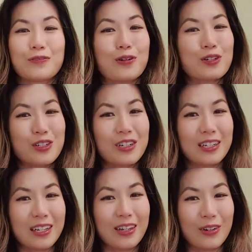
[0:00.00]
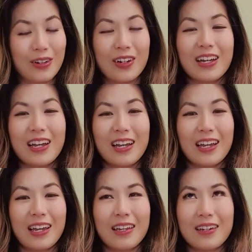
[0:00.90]
Fortunately though,
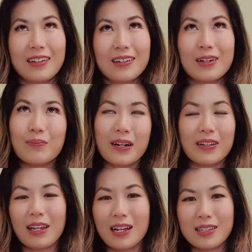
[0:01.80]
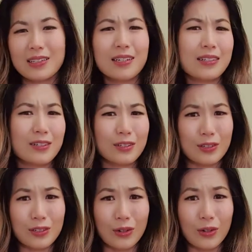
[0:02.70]
in about the last 6 years
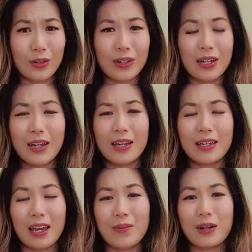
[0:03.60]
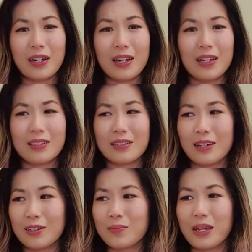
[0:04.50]
or so, Kmart has
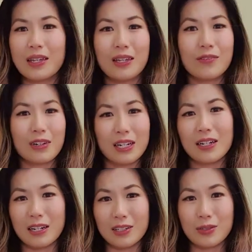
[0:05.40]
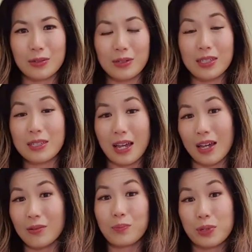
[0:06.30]
started making really nice toys
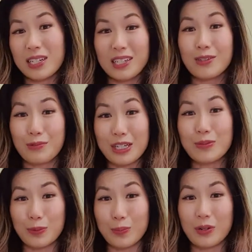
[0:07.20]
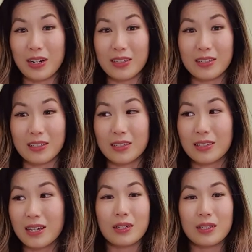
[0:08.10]
at pretty reasonable
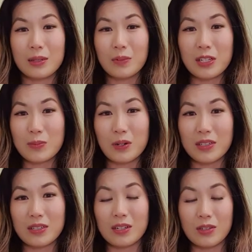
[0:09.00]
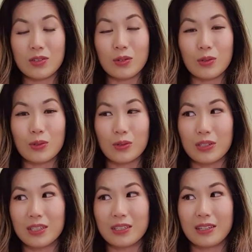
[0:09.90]
prices. Some of these prices are so
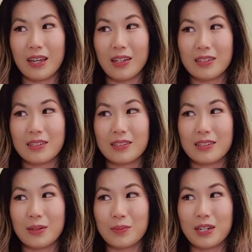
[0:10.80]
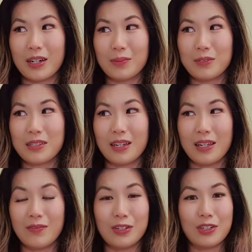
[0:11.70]
good that sometimes they're
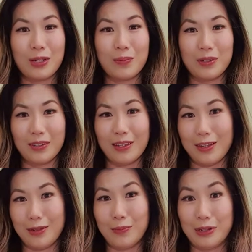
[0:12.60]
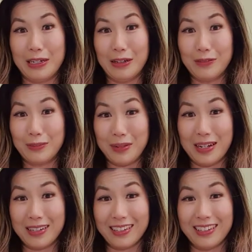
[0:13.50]
even cheaper than the pre-loved
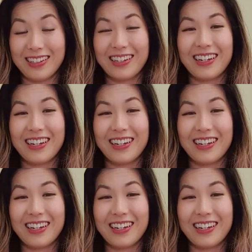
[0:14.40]
market.